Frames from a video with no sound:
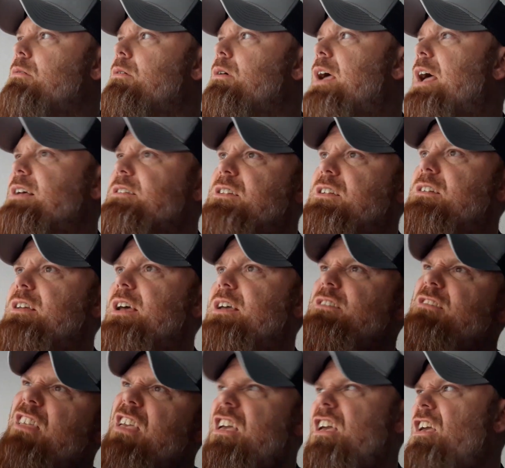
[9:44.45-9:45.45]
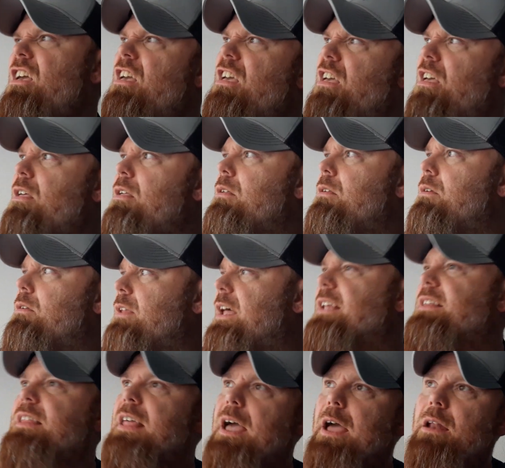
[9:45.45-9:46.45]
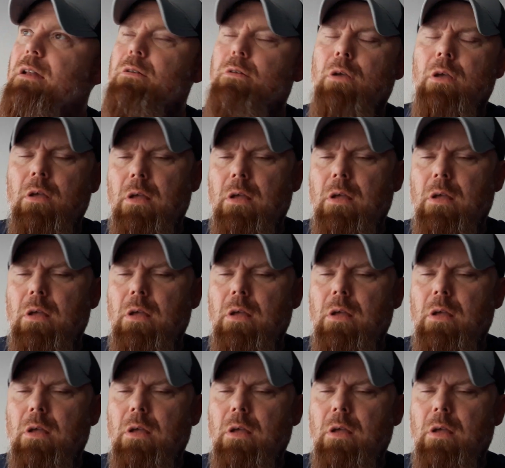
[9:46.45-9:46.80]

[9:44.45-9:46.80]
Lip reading: How's it taste? Like that.